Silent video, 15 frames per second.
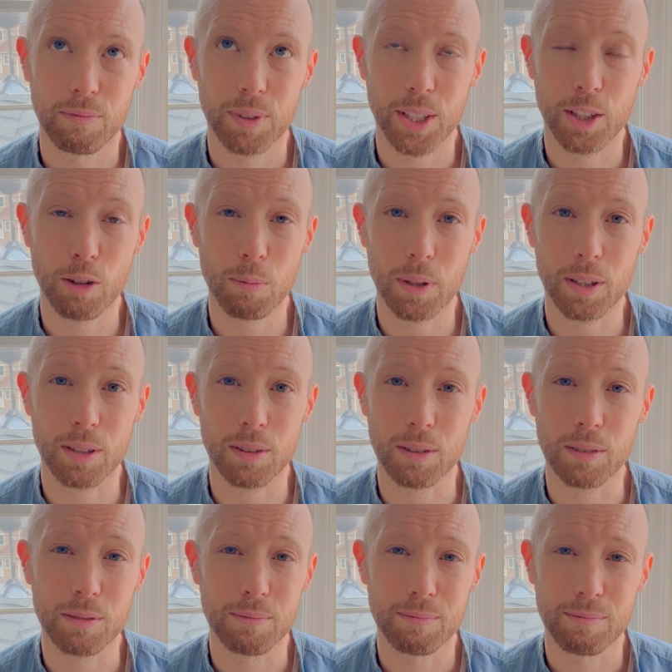
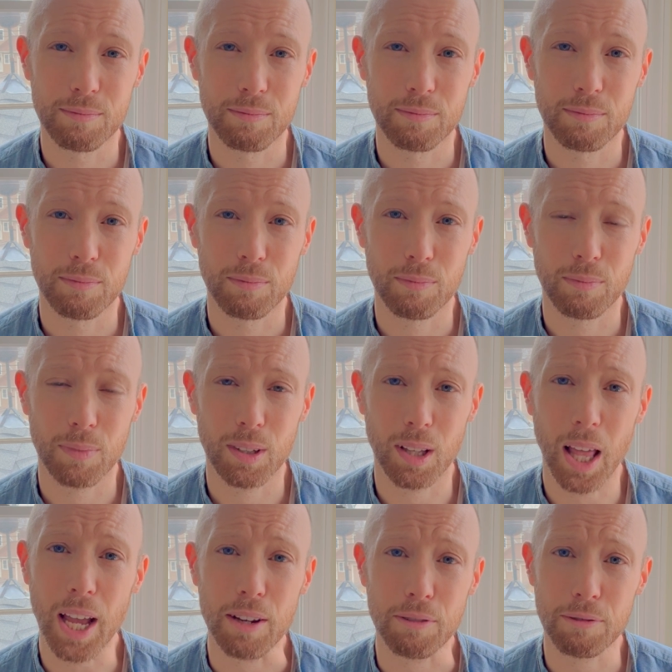human
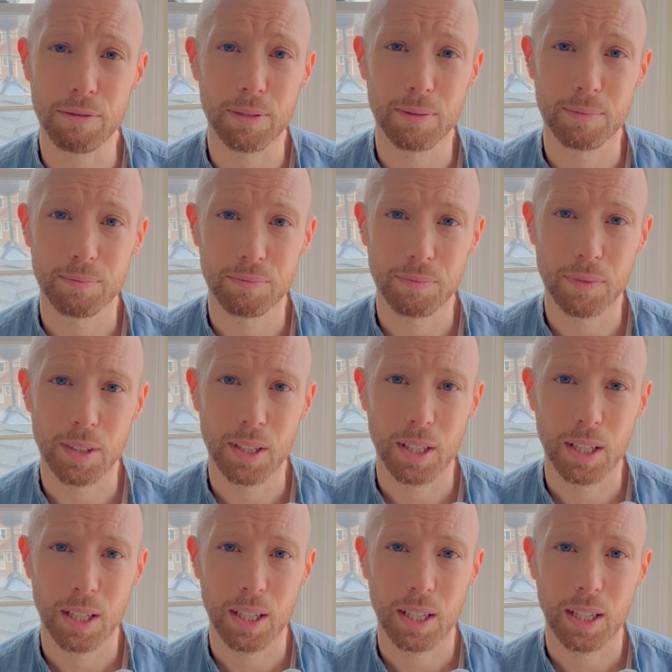life.
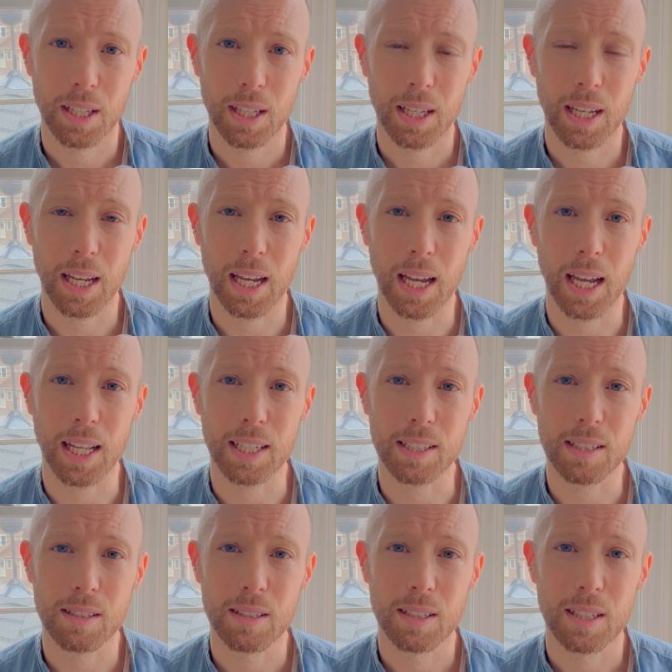
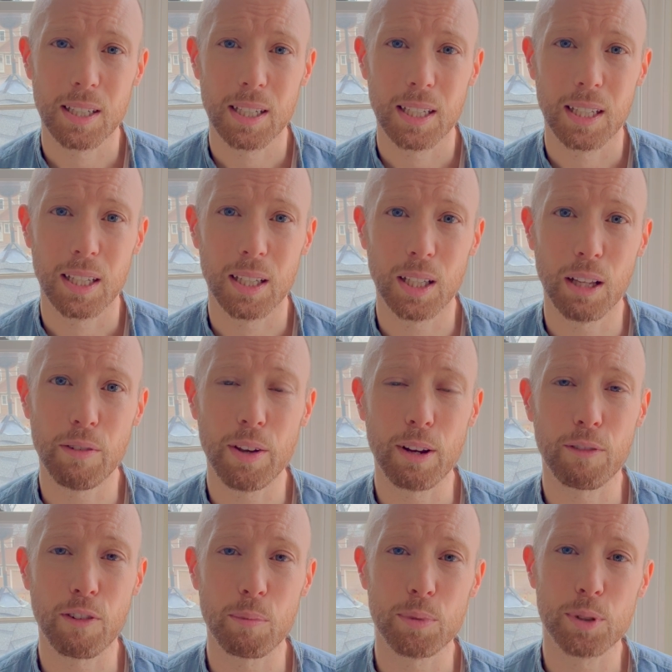And living
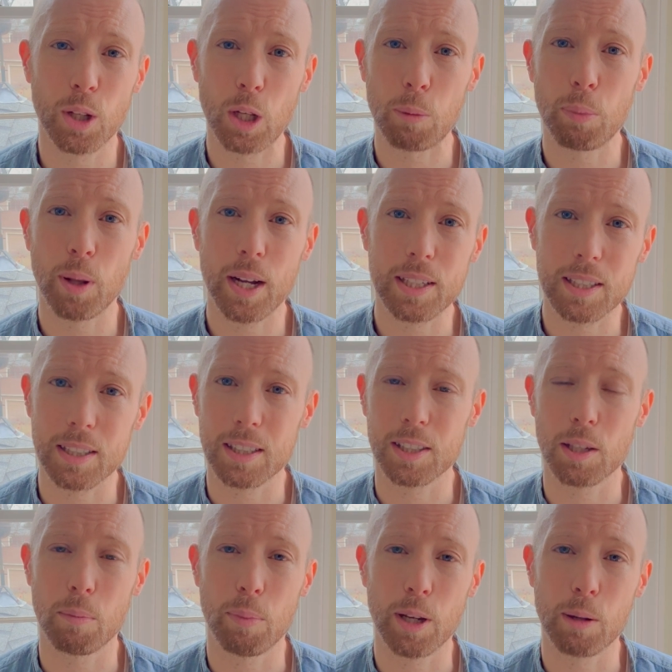from solar plexus
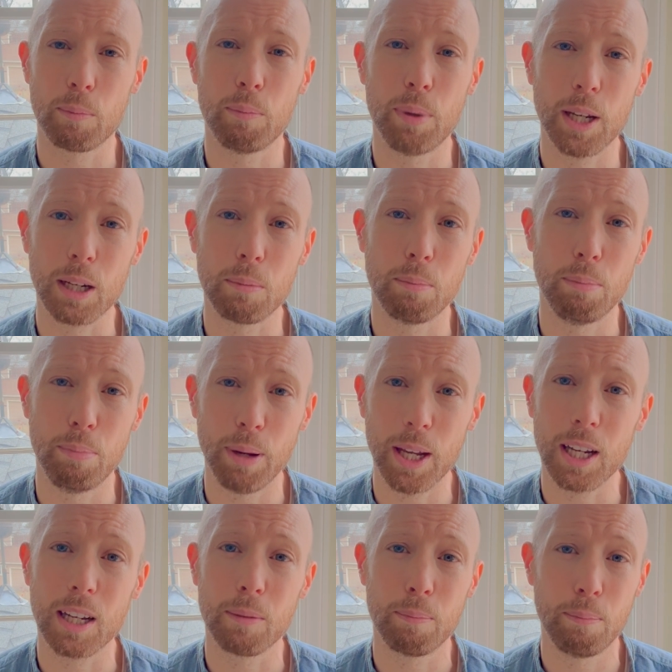is a big, big,
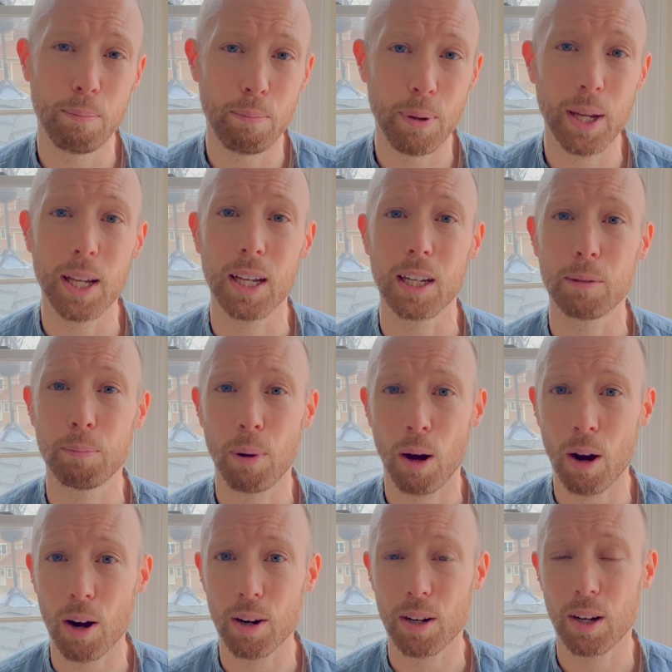big, big
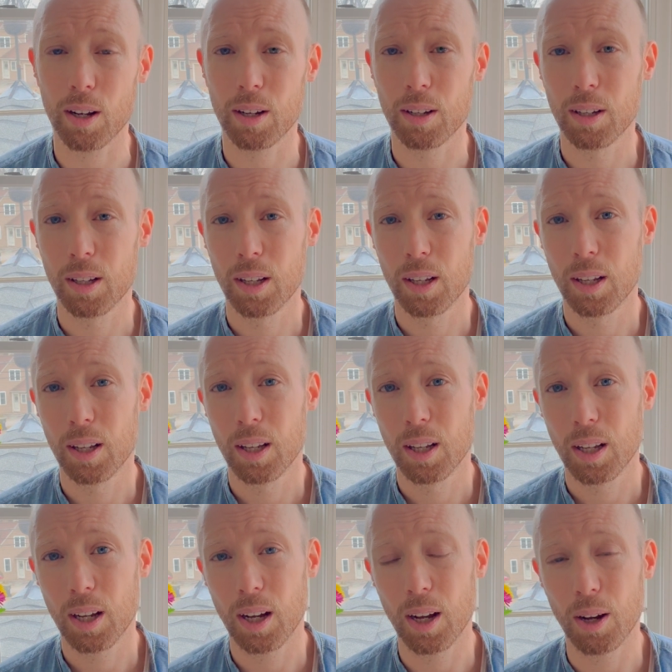part
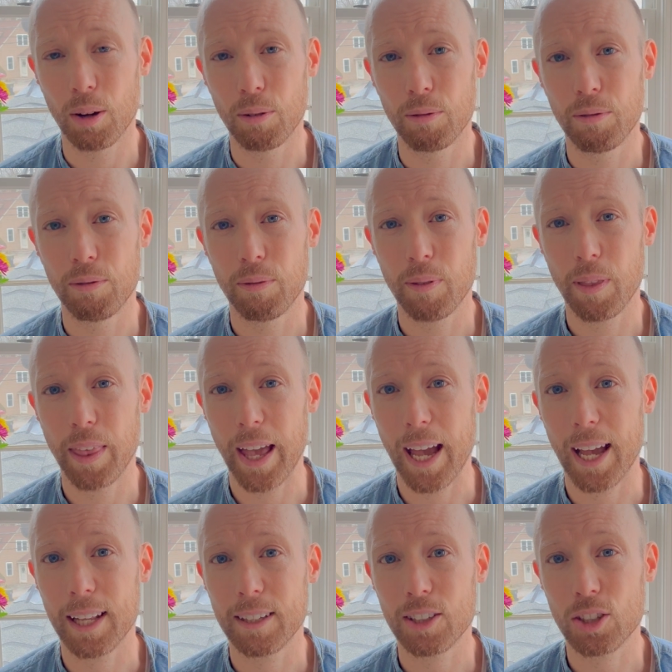of
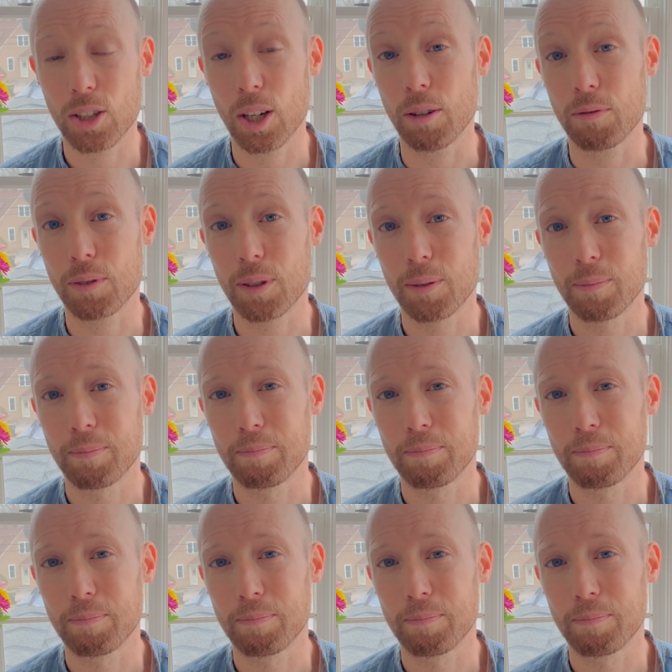that shift.